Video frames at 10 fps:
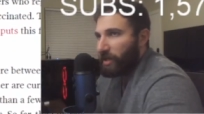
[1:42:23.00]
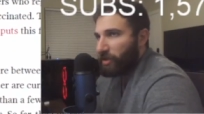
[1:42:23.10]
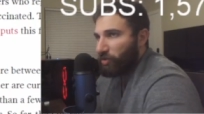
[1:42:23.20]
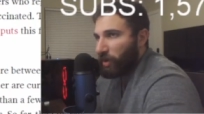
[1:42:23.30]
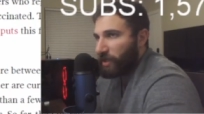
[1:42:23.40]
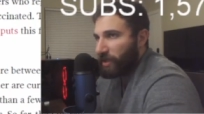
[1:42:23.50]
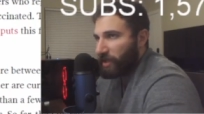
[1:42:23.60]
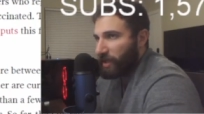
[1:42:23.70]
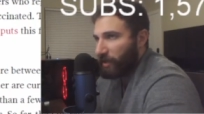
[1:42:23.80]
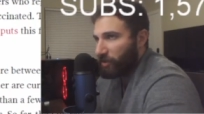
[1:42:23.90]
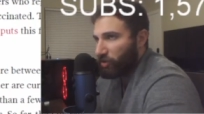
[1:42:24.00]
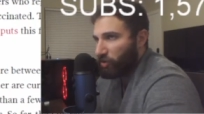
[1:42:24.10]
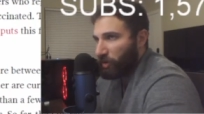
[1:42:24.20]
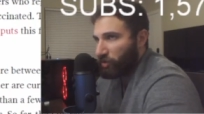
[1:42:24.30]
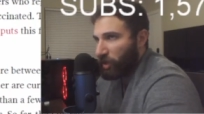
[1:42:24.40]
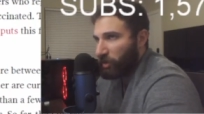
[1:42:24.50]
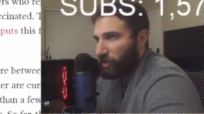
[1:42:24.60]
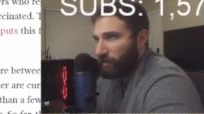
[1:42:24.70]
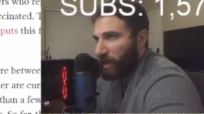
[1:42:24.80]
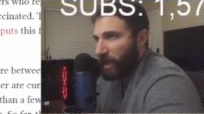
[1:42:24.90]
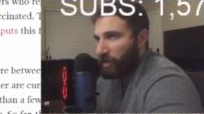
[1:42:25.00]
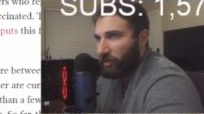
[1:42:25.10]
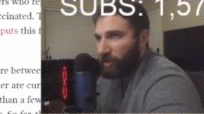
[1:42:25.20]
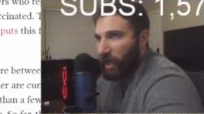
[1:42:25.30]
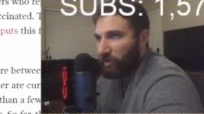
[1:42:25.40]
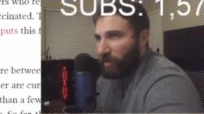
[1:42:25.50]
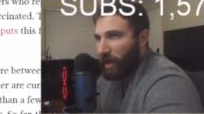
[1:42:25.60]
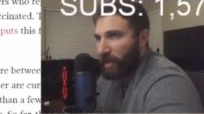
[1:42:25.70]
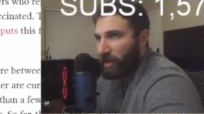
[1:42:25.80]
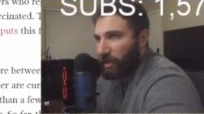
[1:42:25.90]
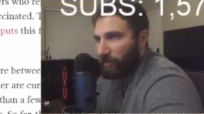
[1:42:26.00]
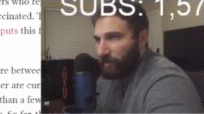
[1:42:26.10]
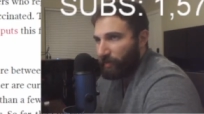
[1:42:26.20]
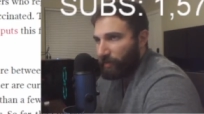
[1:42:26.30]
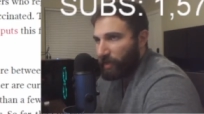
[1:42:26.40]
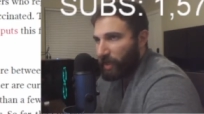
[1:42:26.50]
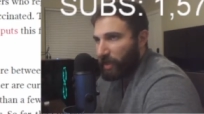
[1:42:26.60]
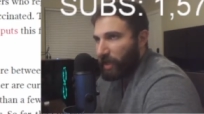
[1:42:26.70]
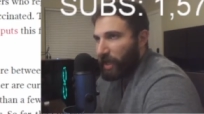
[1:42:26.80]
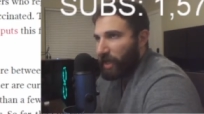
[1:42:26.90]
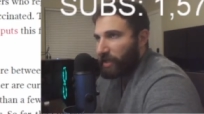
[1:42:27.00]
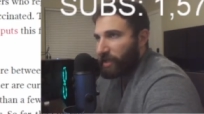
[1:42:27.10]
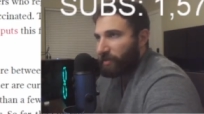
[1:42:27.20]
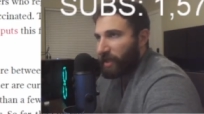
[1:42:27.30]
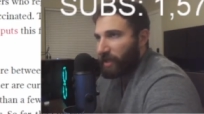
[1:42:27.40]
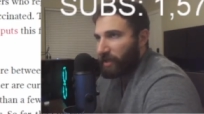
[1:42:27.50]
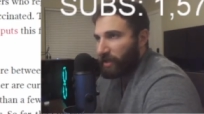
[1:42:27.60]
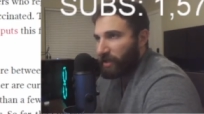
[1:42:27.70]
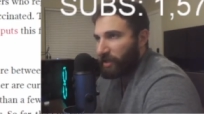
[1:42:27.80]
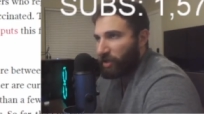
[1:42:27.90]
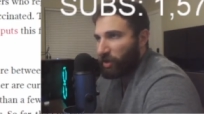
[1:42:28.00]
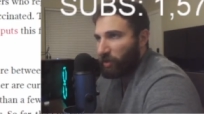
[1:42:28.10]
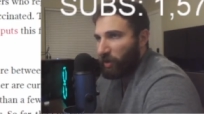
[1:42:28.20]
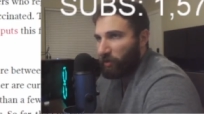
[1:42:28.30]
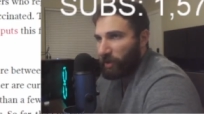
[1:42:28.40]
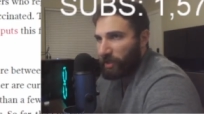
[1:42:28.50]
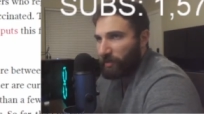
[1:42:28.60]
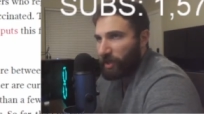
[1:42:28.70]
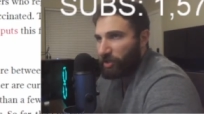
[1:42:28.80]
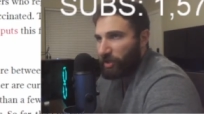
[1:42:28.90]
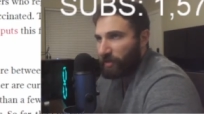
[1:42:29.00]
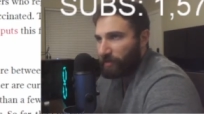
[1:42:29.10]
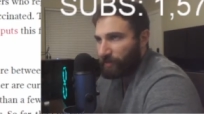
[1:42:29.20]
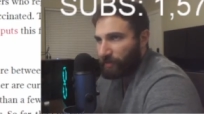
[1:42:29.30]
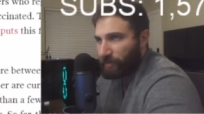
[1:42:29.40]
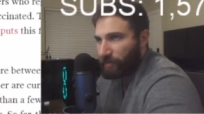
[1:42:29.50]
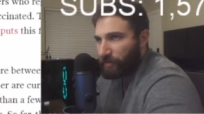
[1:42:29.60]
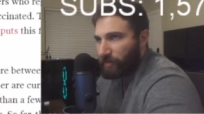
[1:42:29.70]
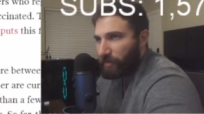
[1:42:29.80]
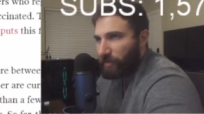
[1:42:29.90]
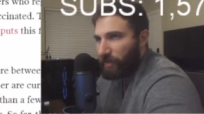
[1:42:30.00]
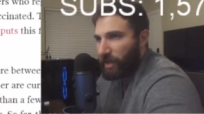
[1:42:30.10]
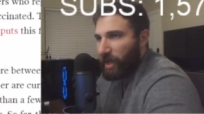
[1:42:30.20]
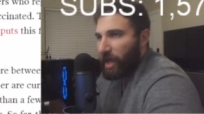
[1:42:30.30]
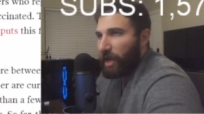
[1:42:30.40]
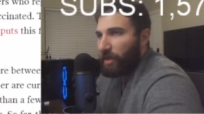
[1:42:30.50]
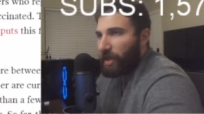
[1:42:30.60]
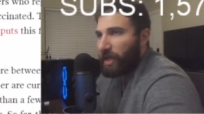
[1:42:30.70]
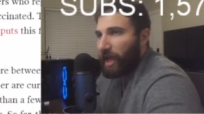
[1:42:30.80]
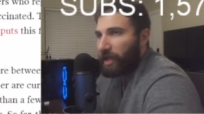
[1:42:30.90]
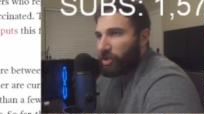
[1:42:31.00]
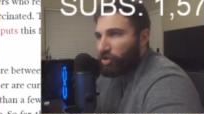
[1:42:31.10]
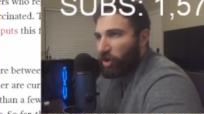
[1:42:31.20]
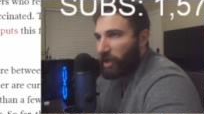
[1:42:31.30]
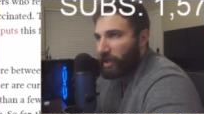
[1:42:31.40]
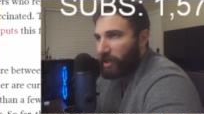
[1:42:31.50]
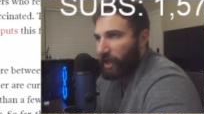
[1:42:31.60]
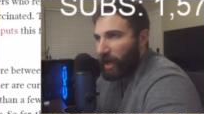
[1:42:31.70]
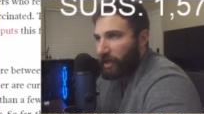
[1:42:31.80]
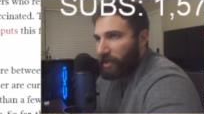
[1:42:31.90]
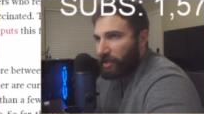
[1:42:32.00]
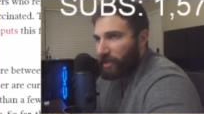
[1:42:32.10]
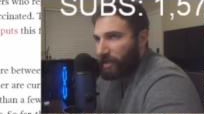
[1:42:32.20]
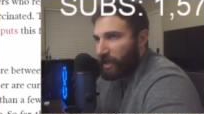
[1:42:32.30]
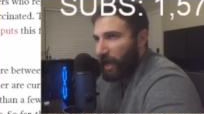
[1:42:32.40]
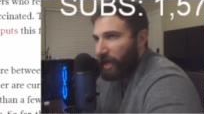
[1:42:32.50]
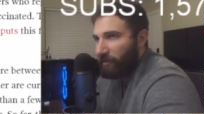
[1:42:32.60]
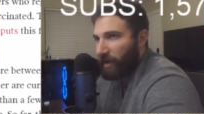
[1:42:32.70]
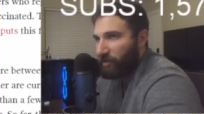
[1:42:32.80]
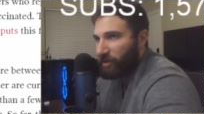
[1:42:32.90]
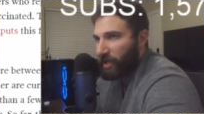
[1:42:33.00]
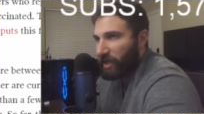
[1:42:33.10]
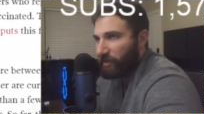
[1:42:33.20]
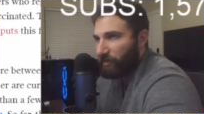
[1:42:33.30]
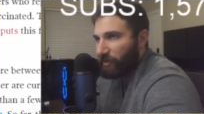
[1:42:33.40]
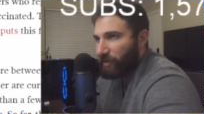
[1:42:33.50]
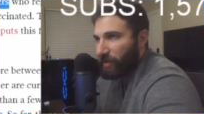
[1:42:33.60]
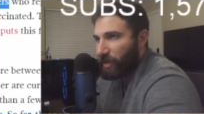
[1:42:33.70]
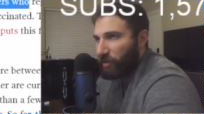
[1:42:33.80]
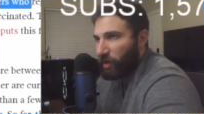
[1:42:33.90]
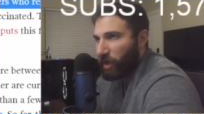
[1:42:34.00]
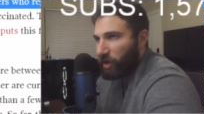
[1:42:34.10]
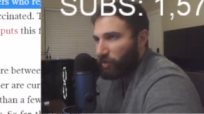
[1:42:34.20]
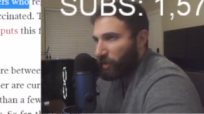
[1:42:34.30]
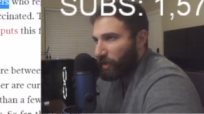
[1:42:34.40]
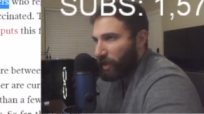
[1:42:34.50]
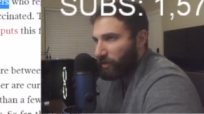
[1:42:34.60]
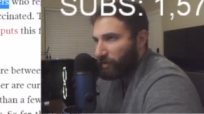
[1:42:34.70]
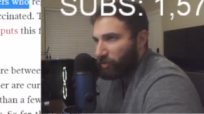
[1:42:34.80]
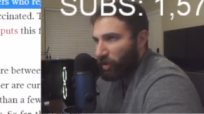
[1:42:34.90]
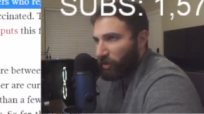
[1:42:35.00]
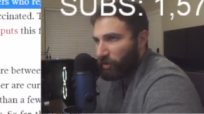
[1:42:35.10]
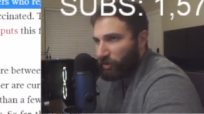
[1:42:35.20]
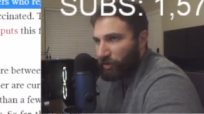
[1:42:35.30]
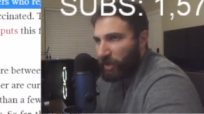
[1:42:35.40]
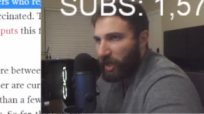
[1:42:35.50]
26,000 tr- truckers may not comply with the mandate. It seems like a considerable overestimation. The Canadian Trucking Alliance says that 85% of the 120,000 truckers